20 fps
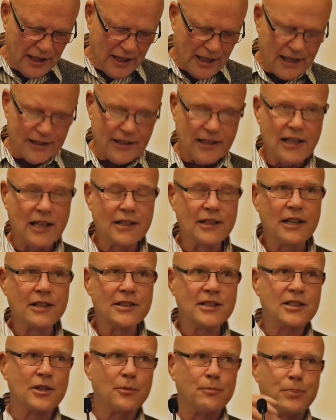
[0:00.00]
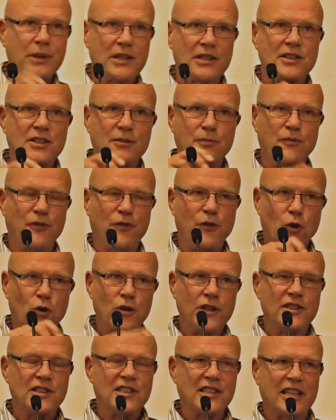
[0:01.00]
And as the bits fall
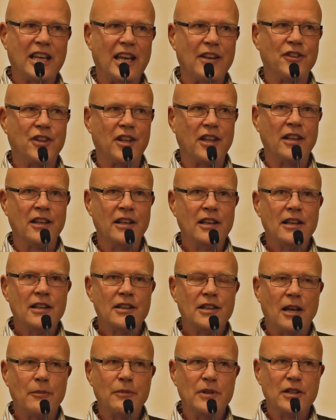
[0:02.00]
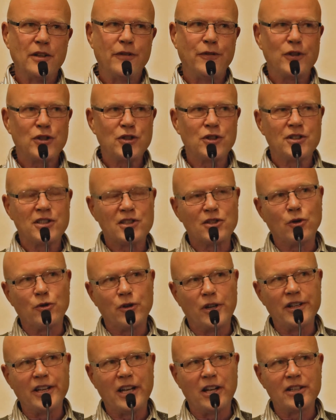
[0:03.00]
in together, I mean, the official
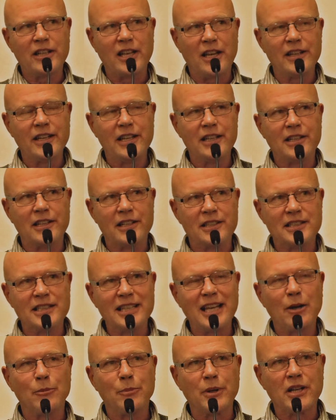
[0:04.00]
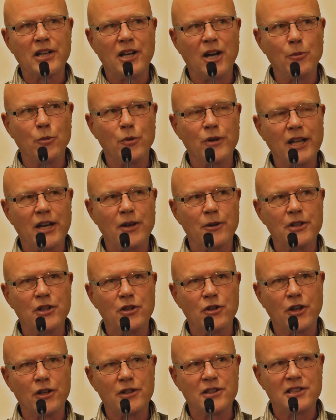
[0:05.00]
story on Al-Qaeda has now become, without, you
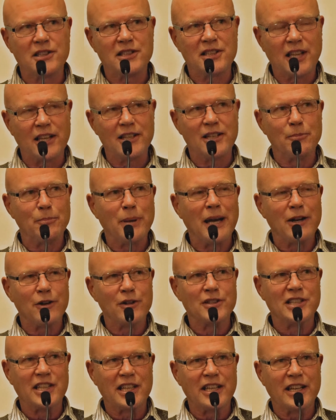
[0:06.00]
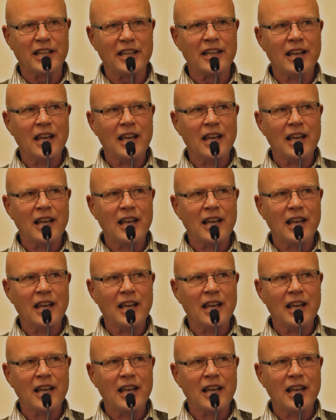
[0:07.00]
know, to slightly parody it,